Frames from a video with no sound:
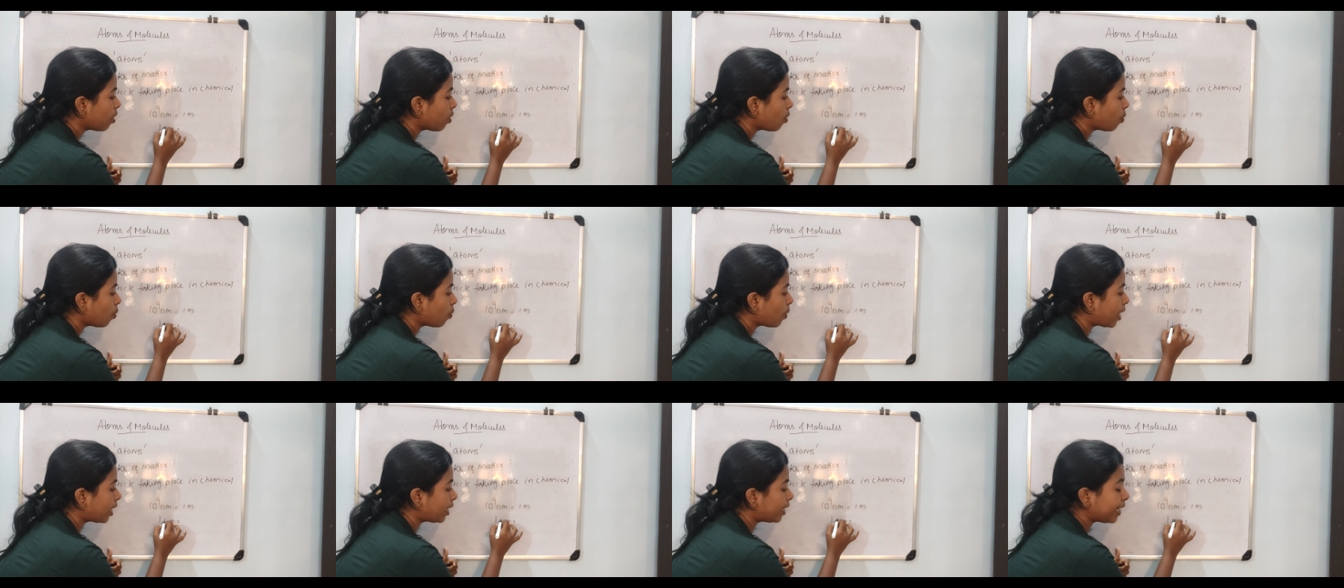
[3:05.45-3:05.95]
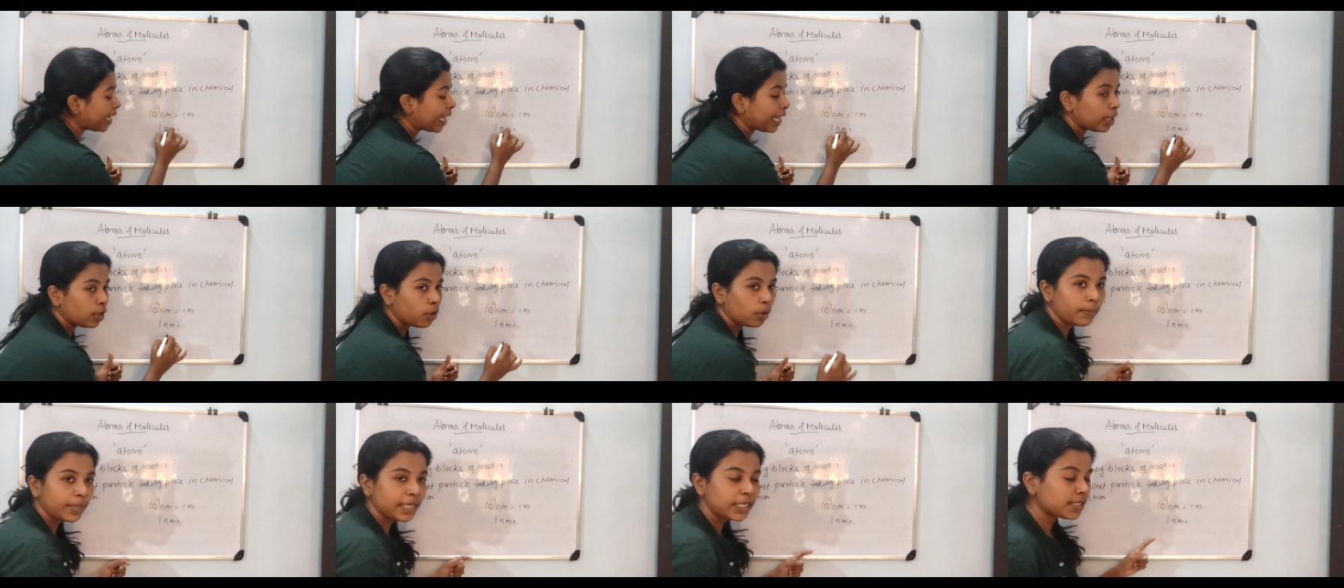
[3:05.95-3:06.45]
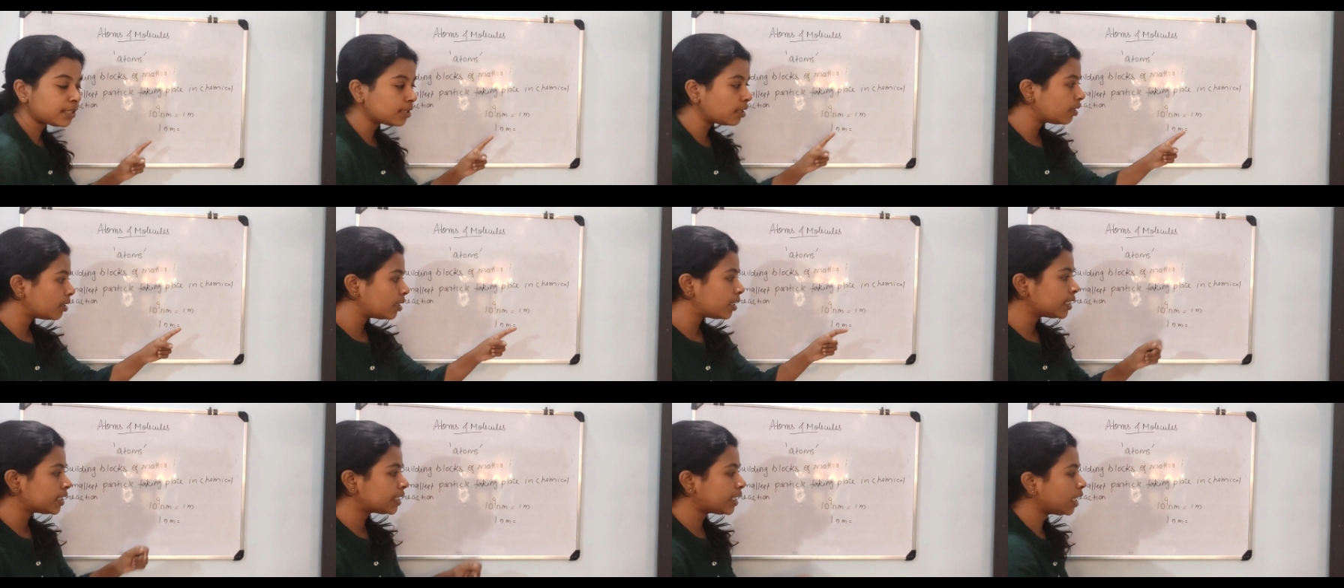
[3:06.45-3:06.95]
1
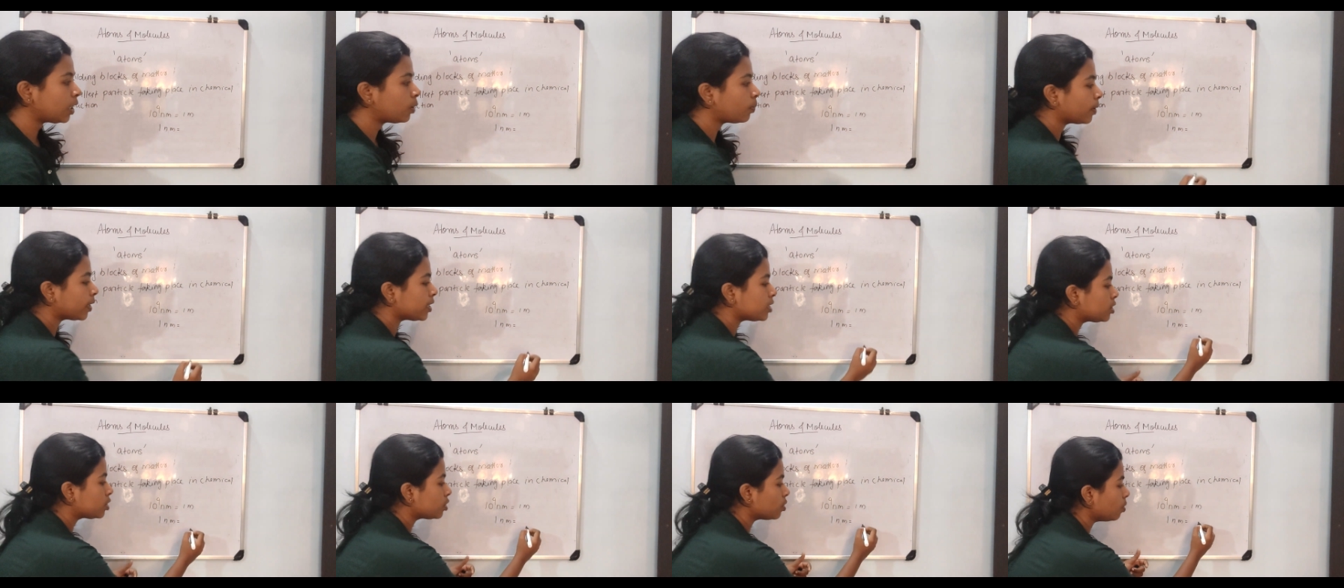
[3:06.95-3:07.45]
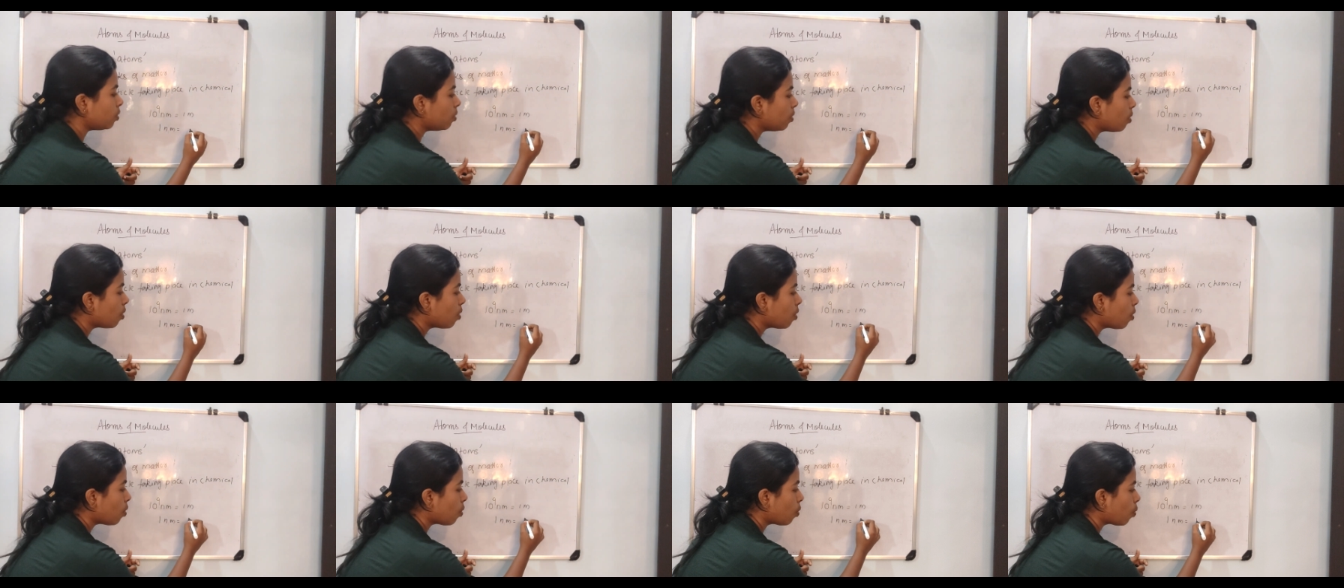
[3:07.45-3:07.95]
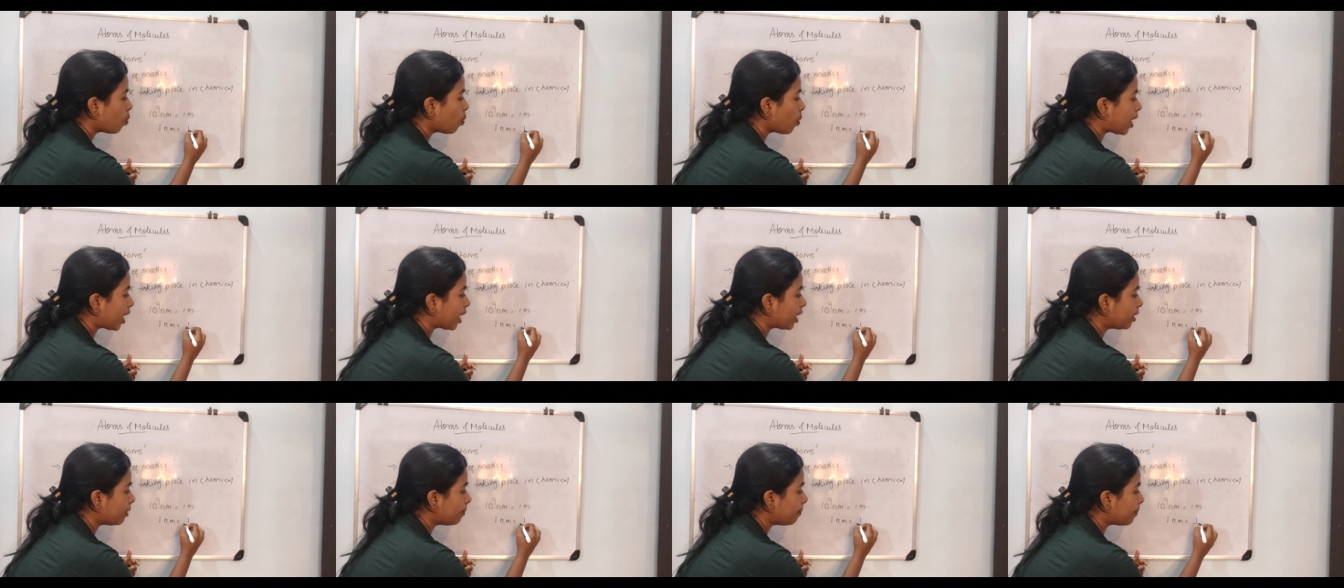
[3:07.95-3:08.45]
nanometer is equal to
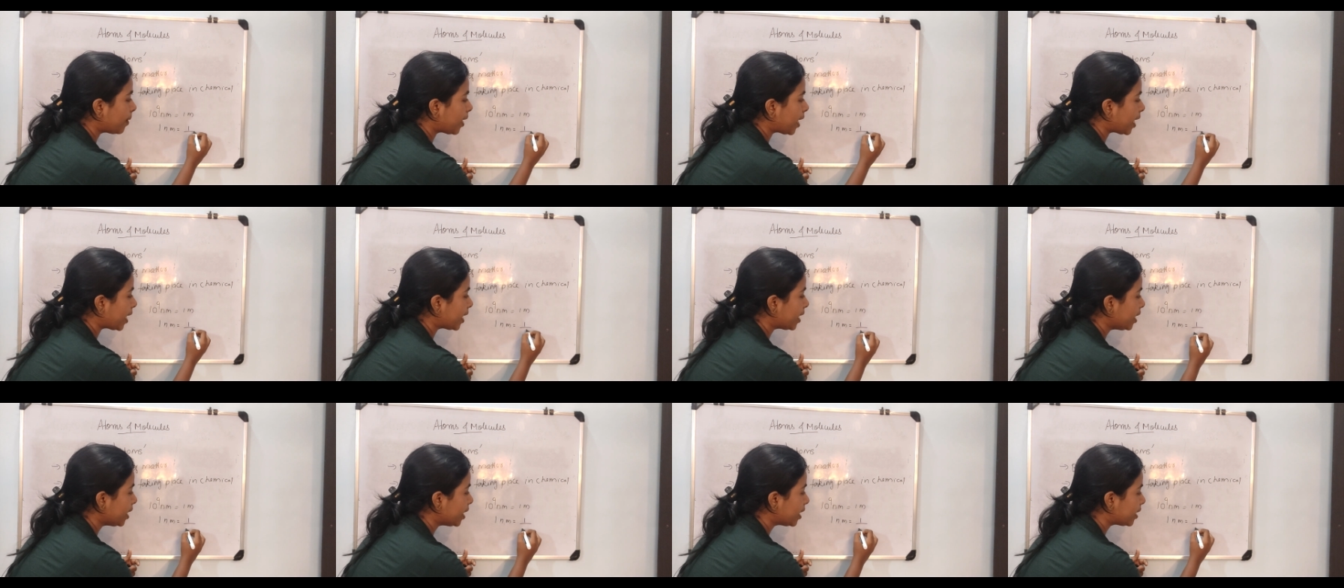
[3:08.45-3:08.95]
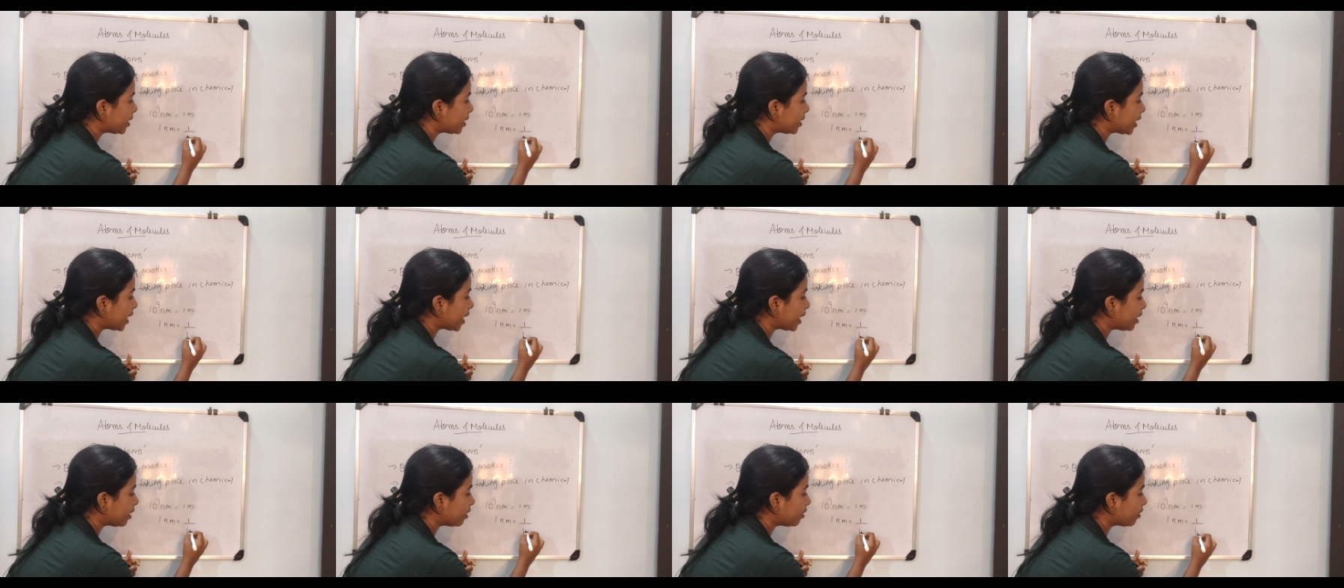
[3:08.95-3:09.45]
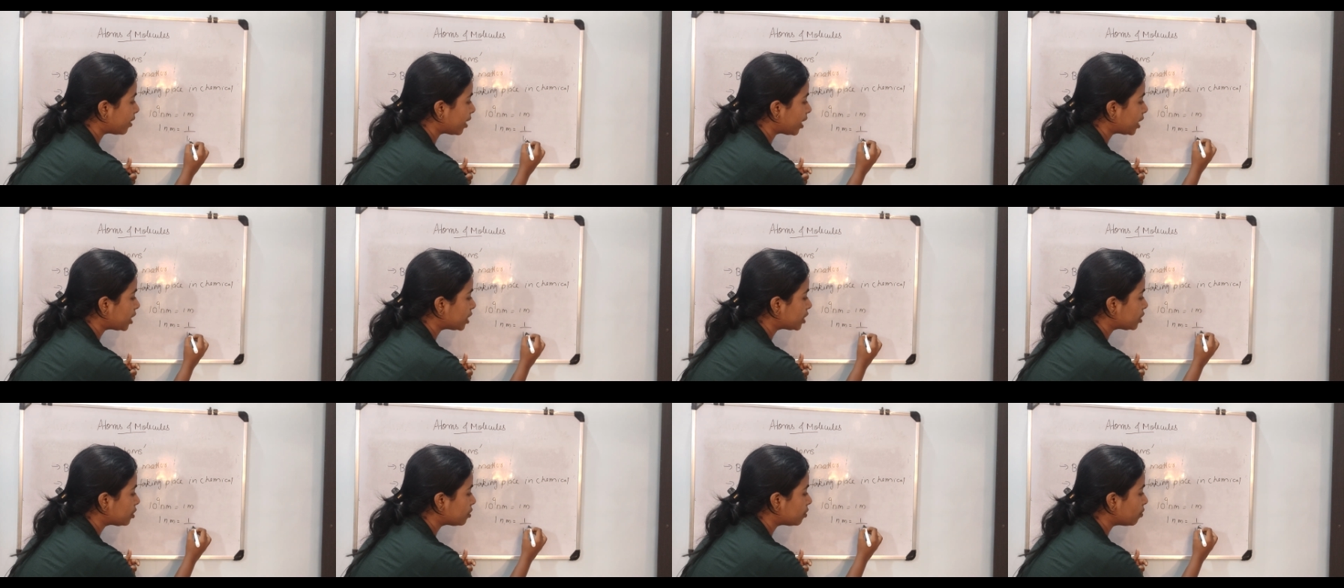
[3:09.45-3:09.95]
1 by 10
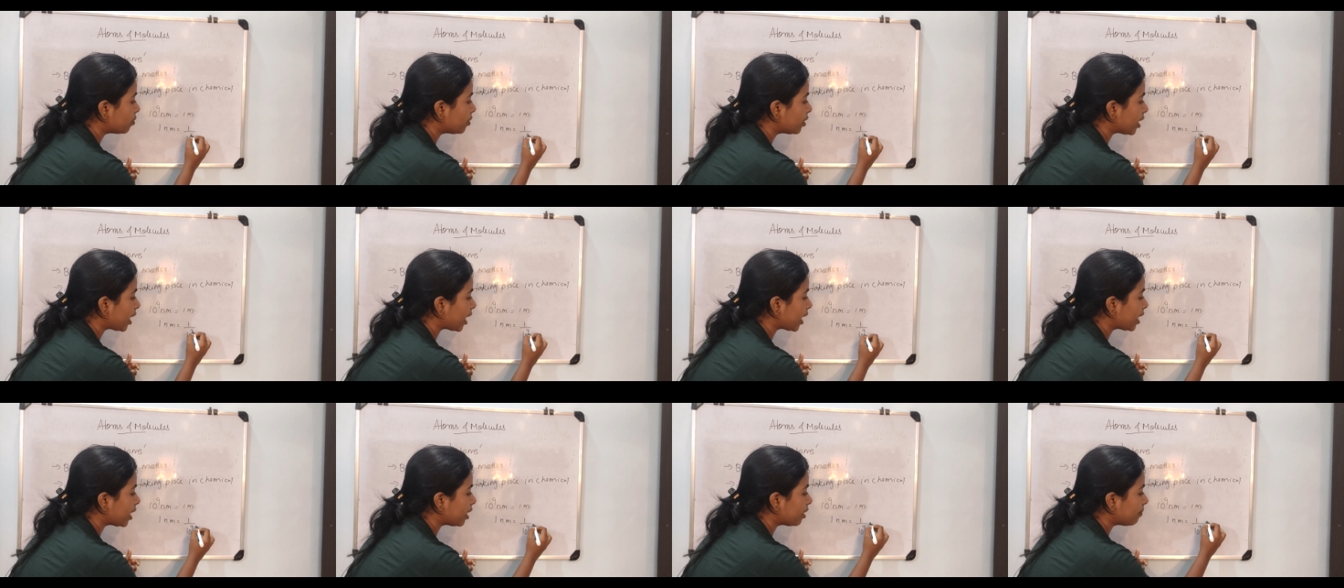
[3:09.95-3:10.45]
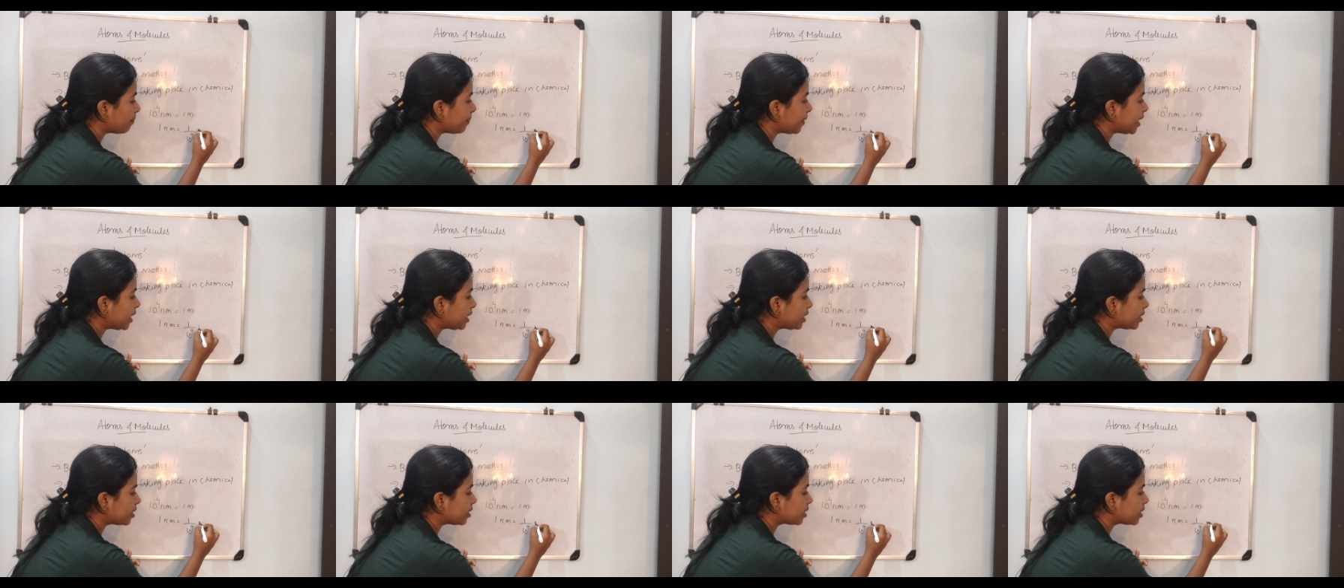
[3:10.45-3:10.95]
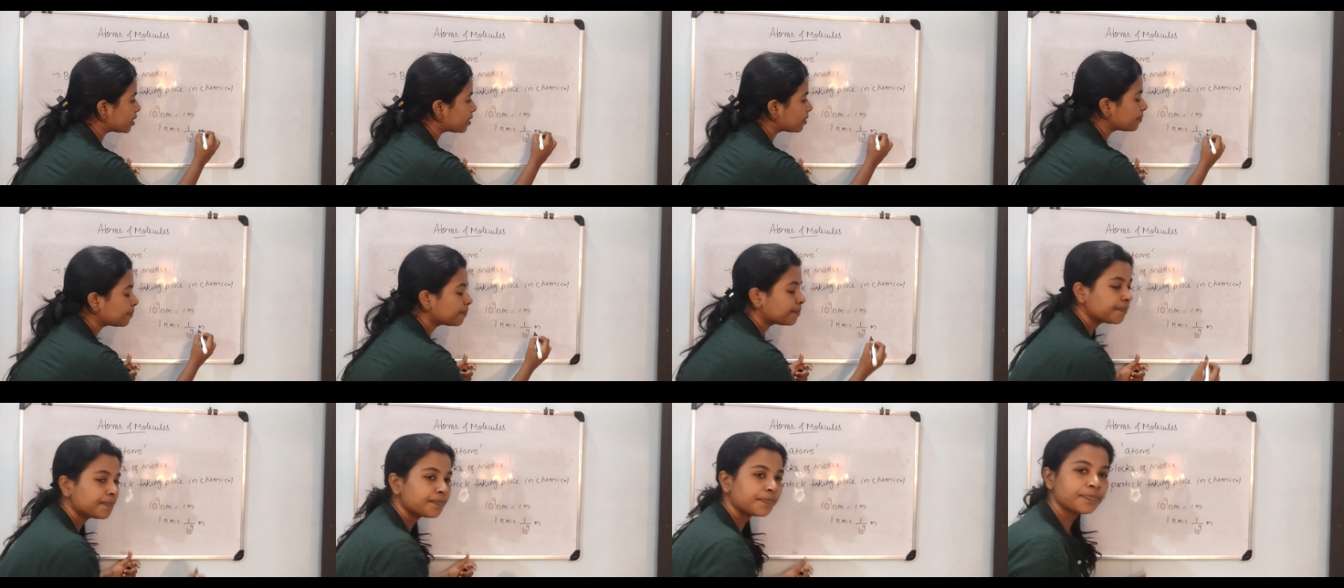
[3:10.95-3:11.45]
raised to 9 meters.